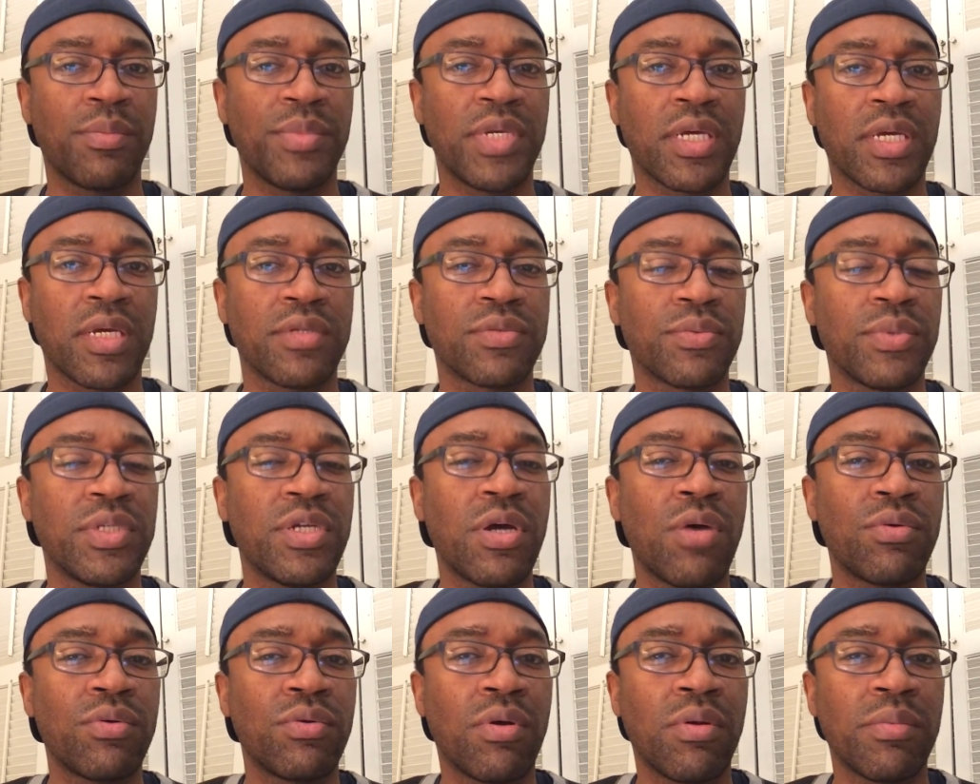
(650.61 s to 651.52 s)
because we
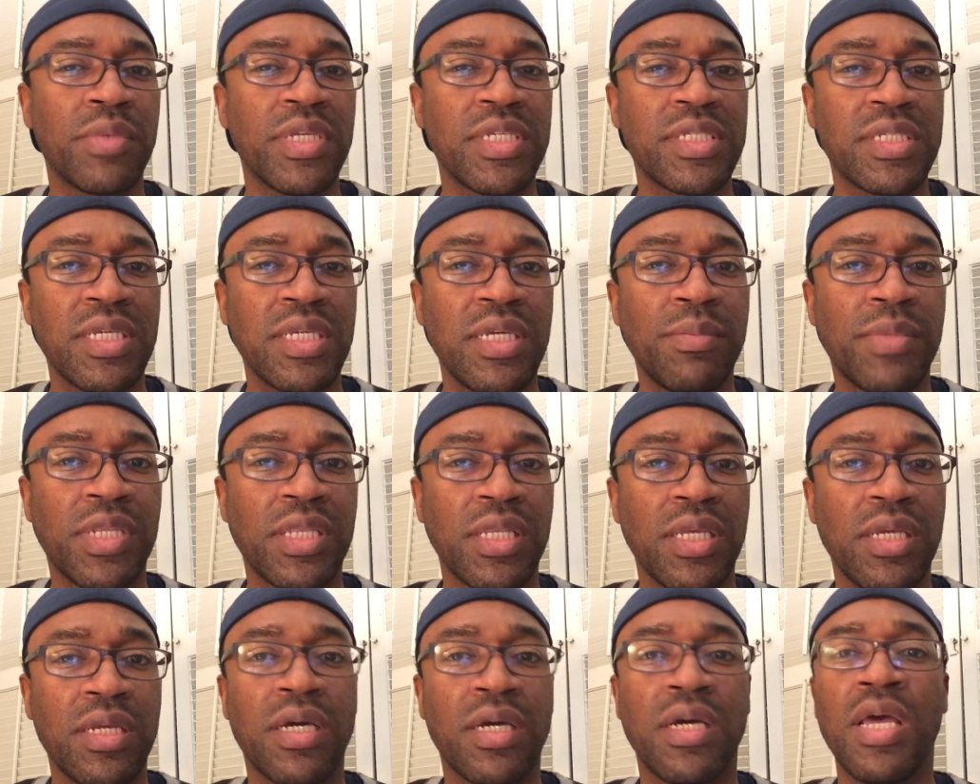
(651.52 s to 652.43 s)
don't normally see
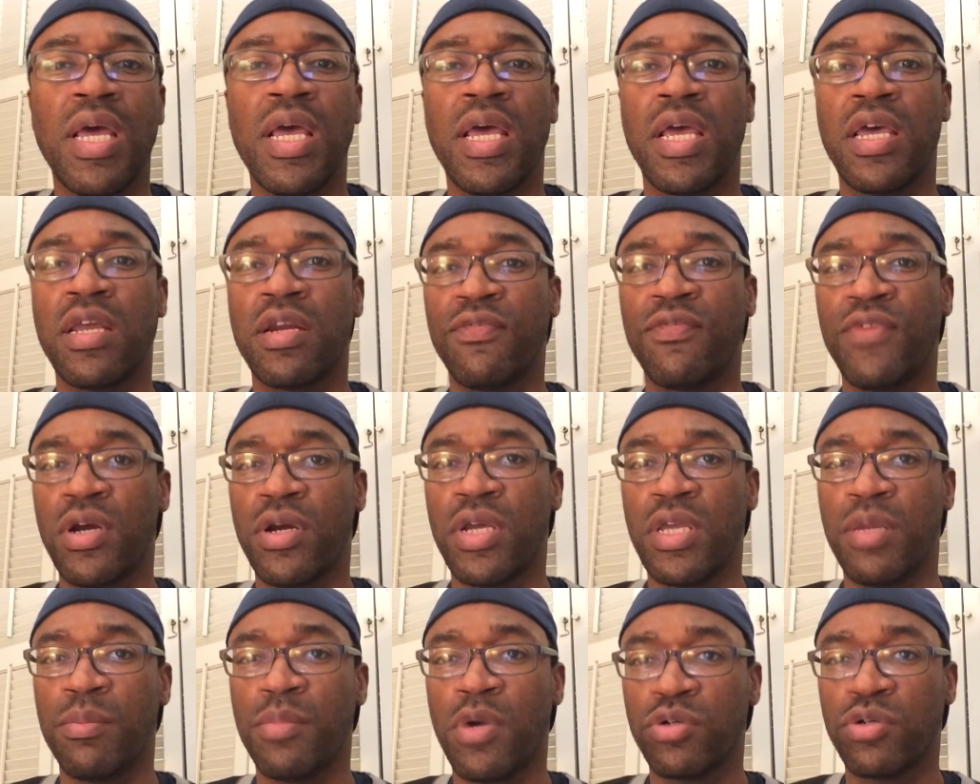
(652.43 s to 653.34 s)
Mileena in a
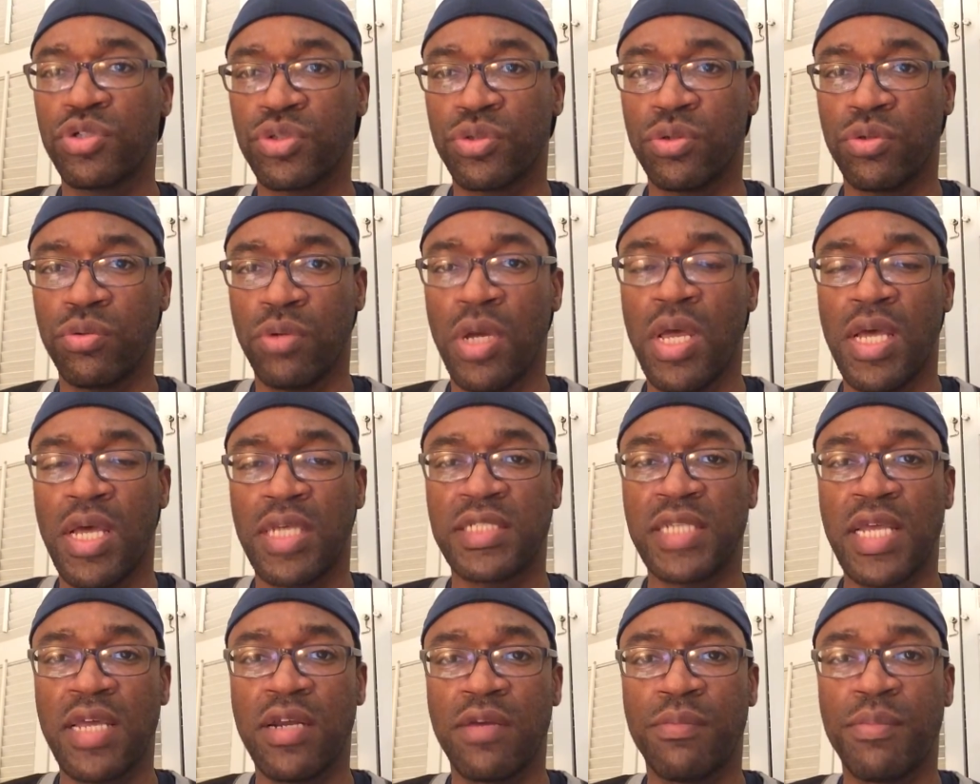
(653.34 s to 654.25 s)
very emotional
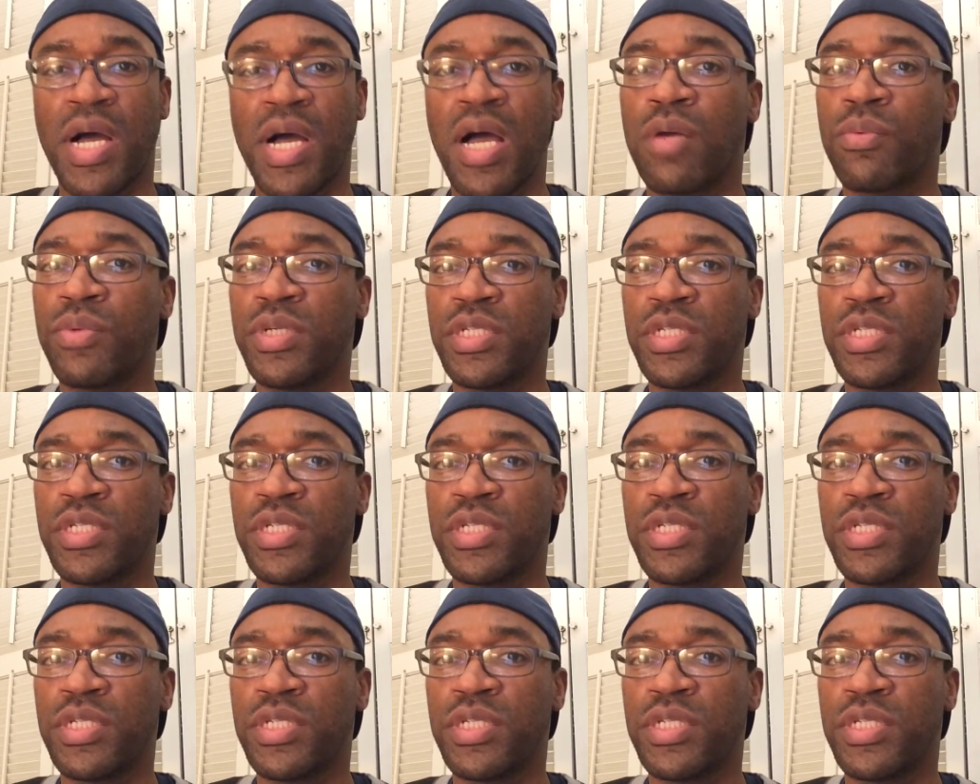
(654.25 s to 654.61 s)
state of mind.